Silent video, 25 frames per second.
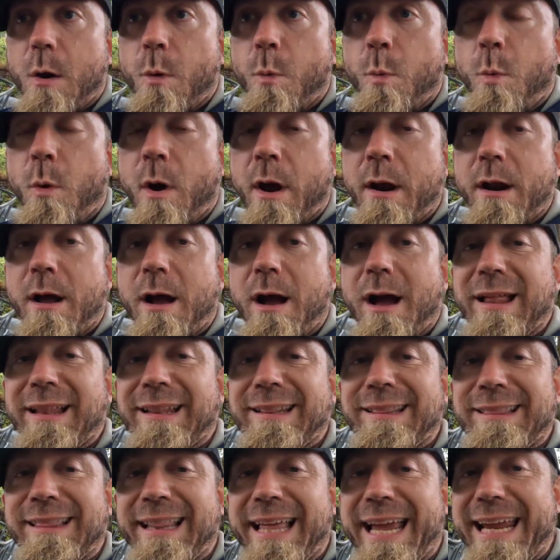Why not
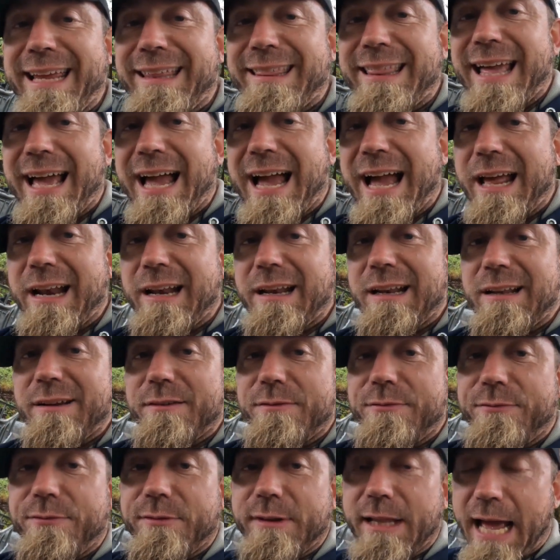lay that
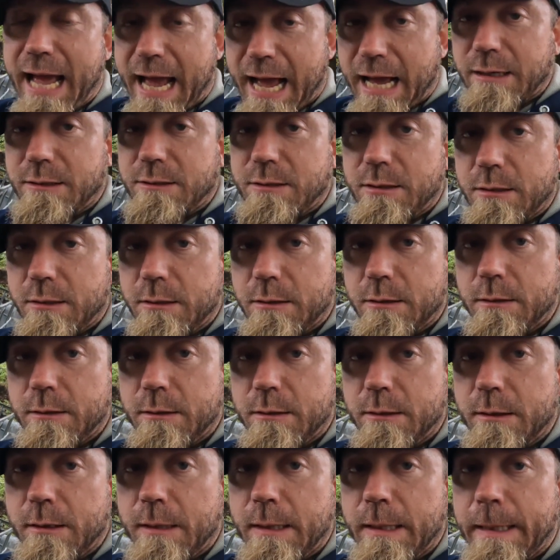flat
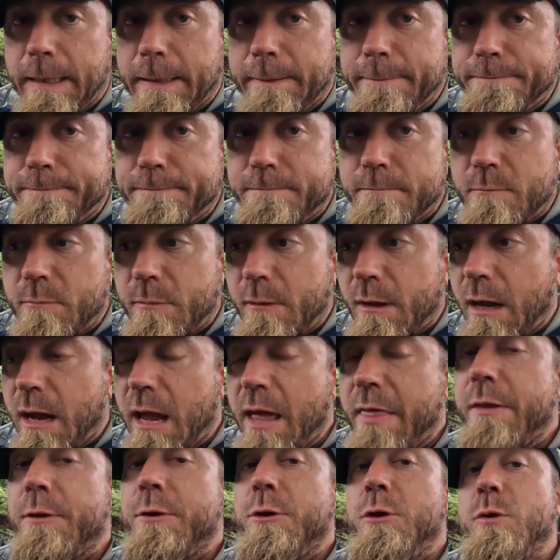
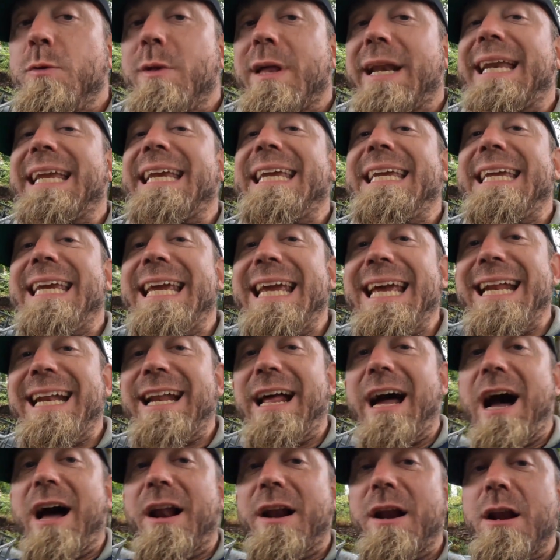and then do that again
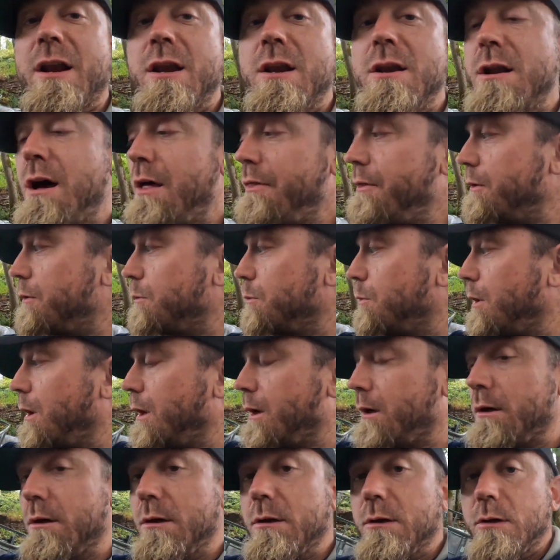on another
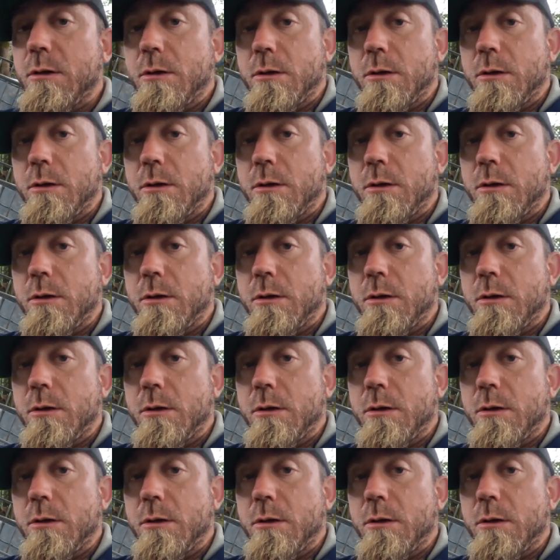one,